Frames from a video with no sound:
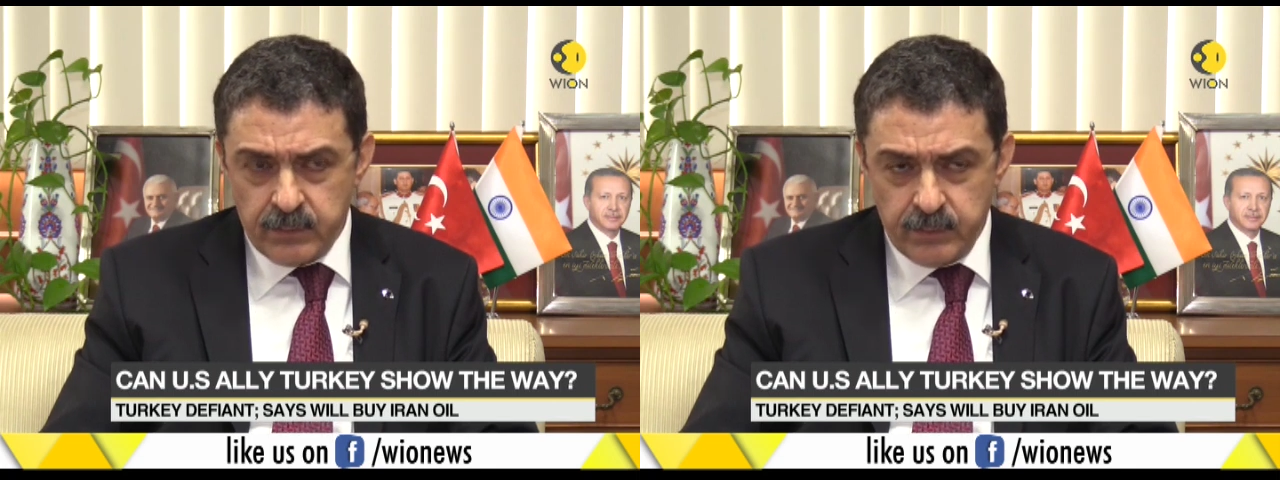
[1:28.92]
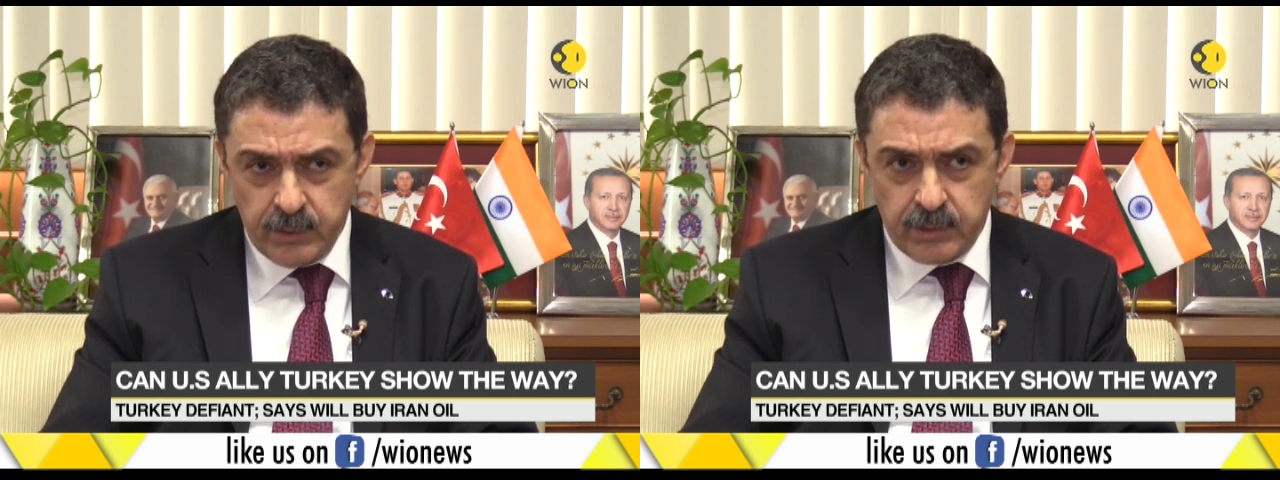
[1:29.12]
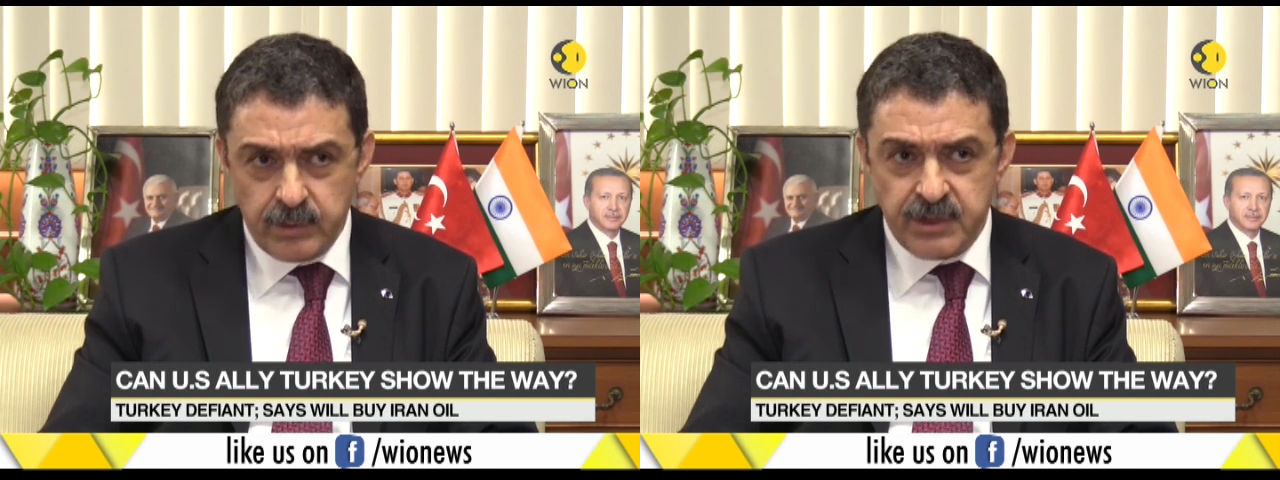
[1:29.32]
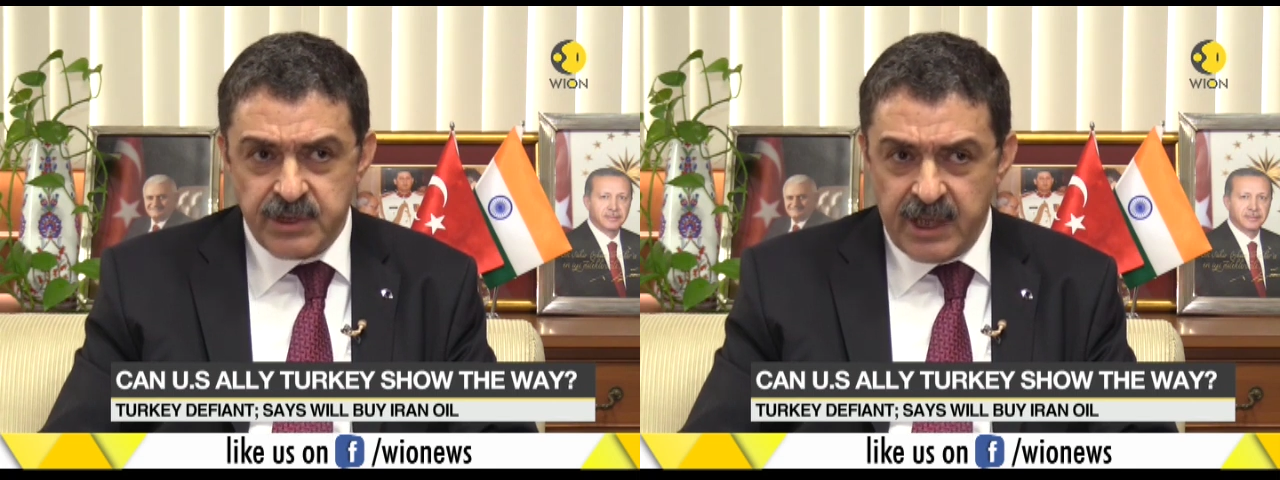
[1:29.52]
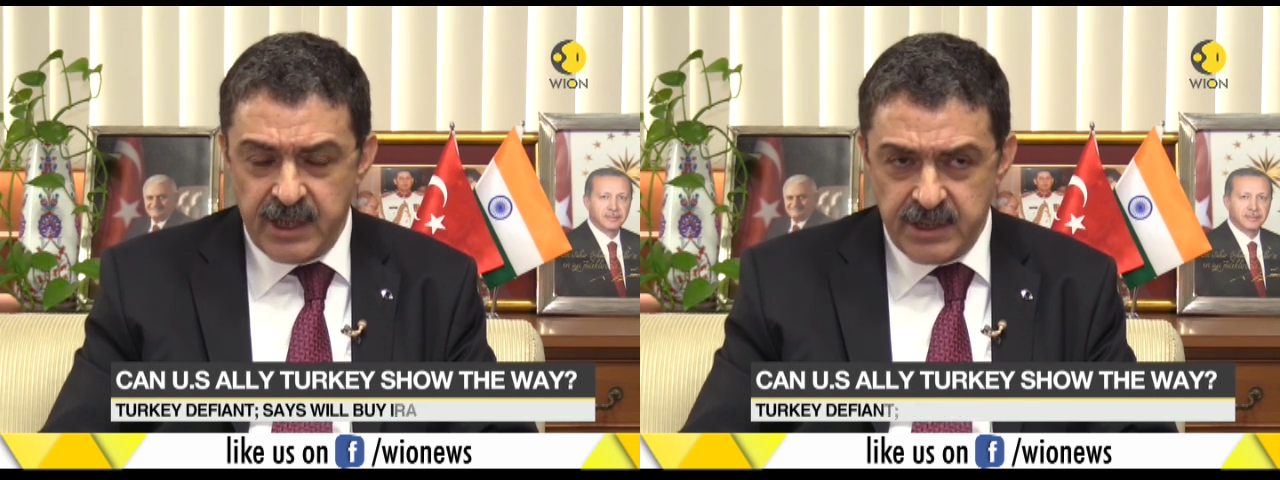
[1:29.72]
would
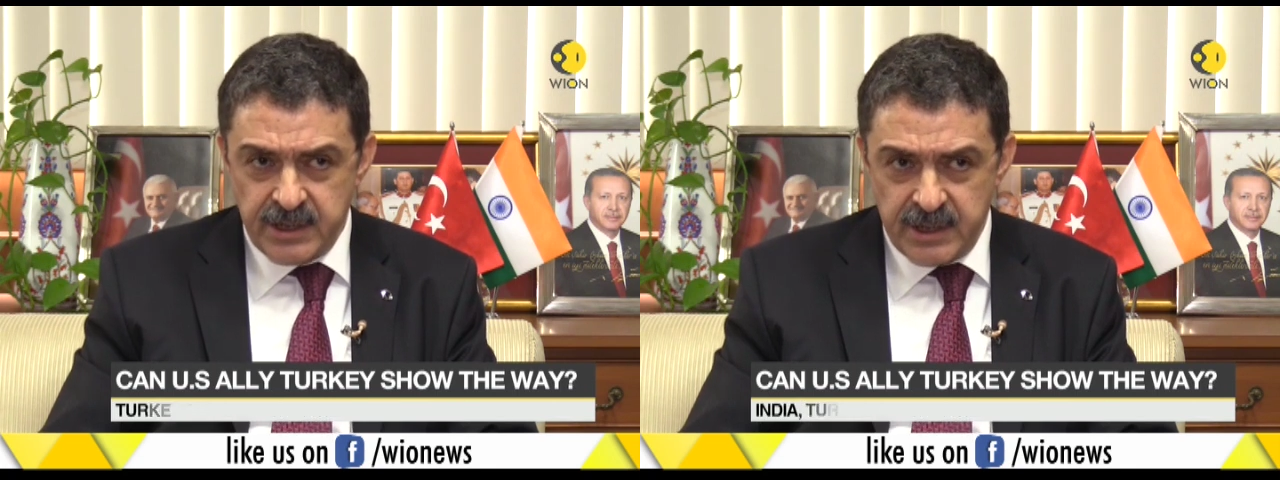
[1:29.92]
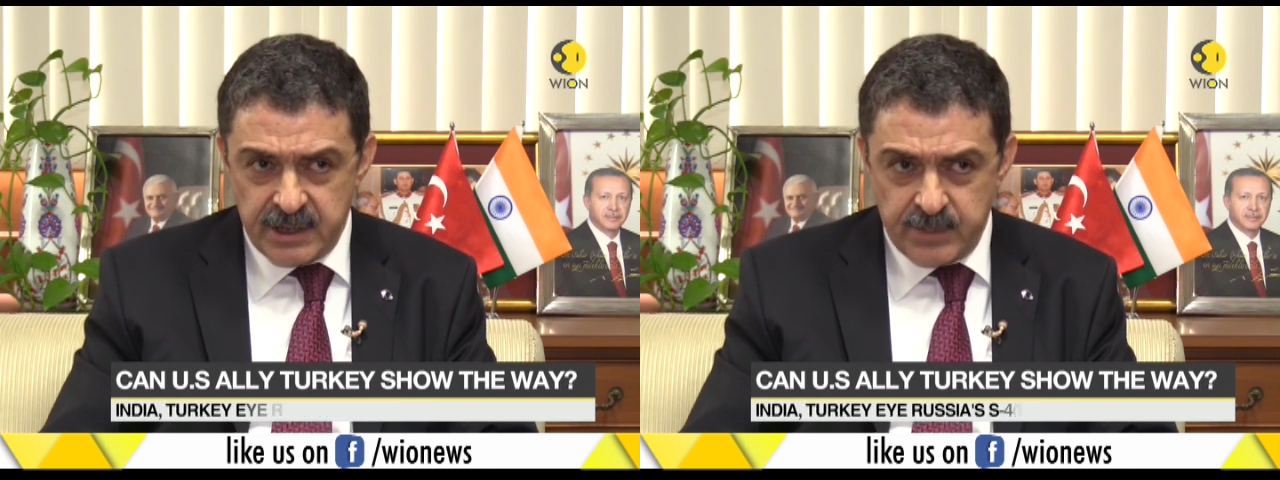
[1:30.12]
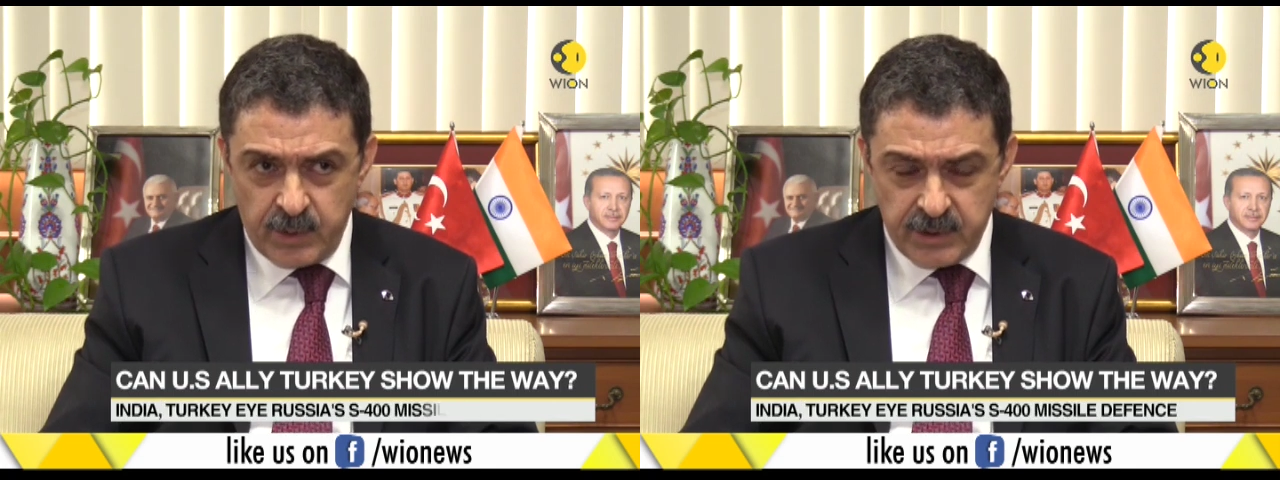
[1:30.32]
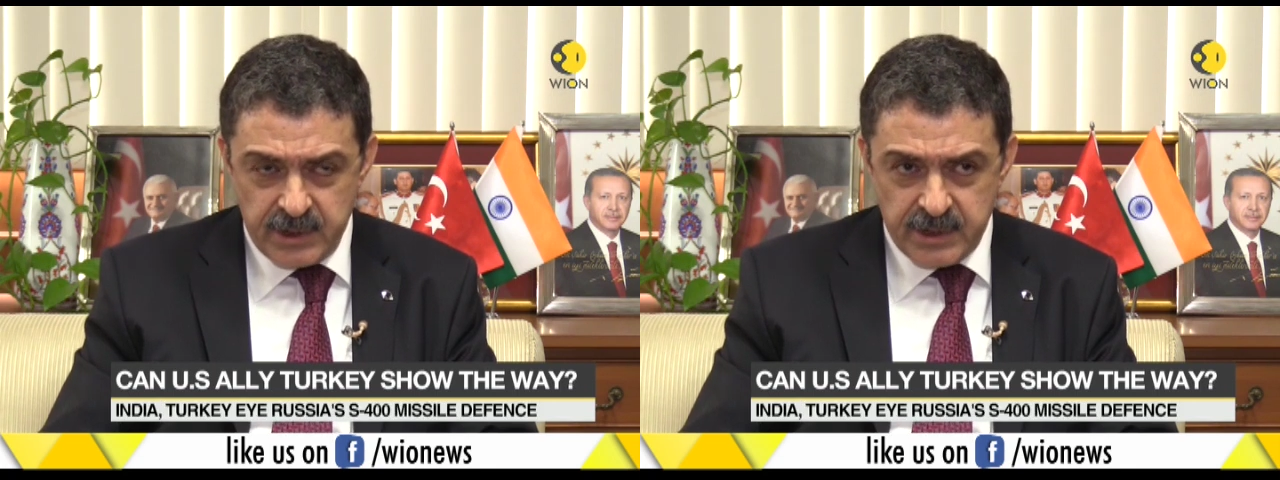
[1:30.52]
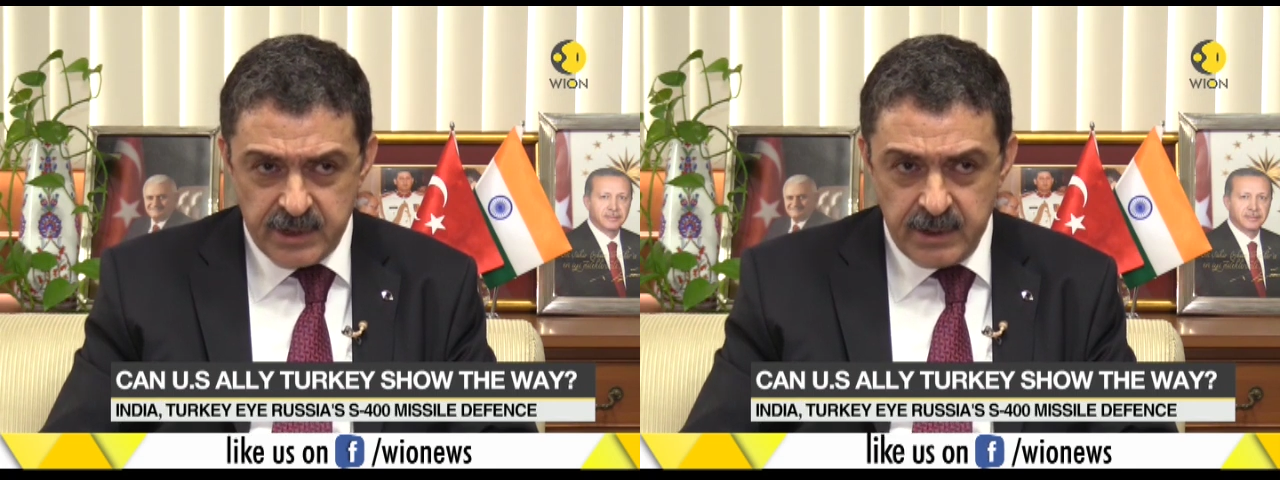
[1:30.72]
change its
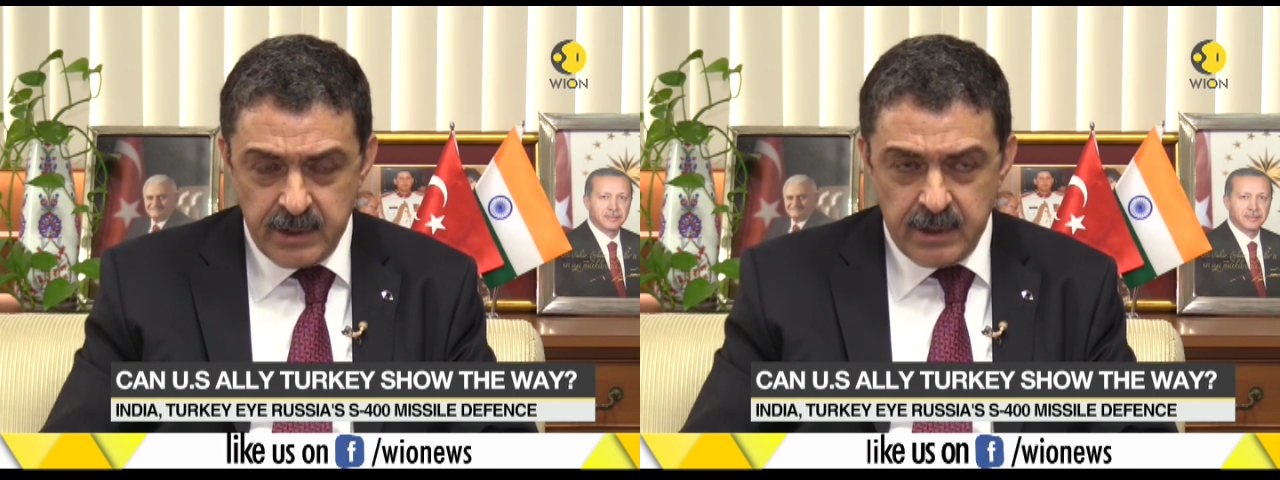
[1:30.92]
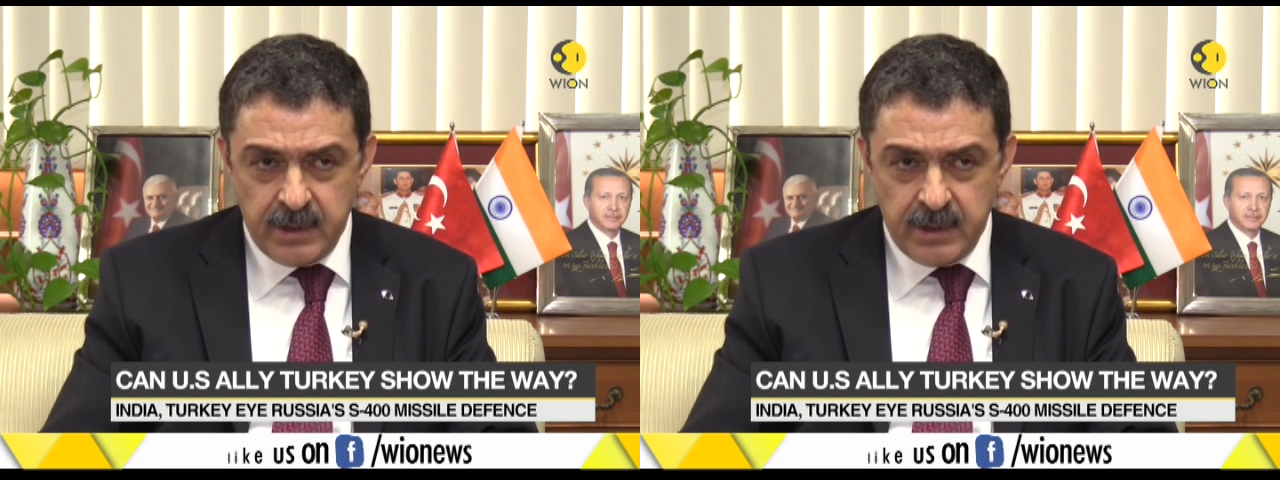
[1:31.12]
position